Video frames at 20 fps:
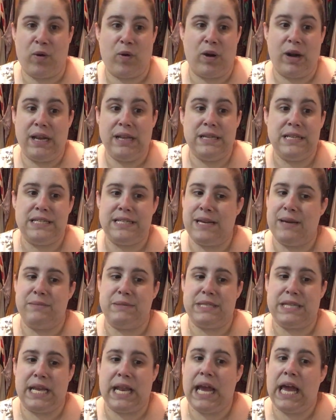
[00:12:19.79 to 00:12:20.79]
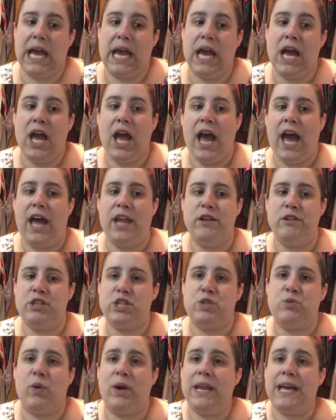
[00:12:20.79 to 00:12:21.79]
or in the same city and you
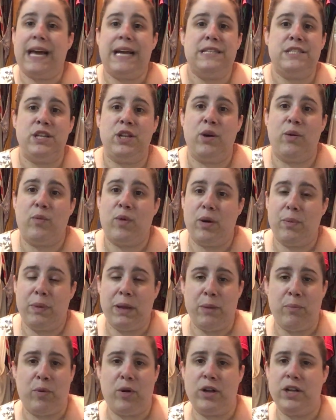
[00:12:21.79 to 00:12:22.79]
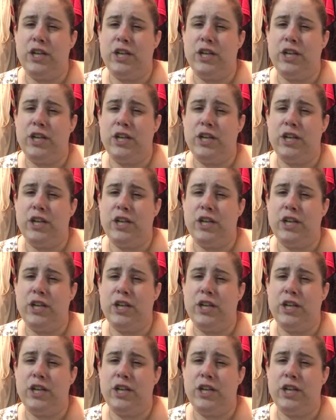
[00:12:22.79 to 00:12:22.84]
just want to get to know more people,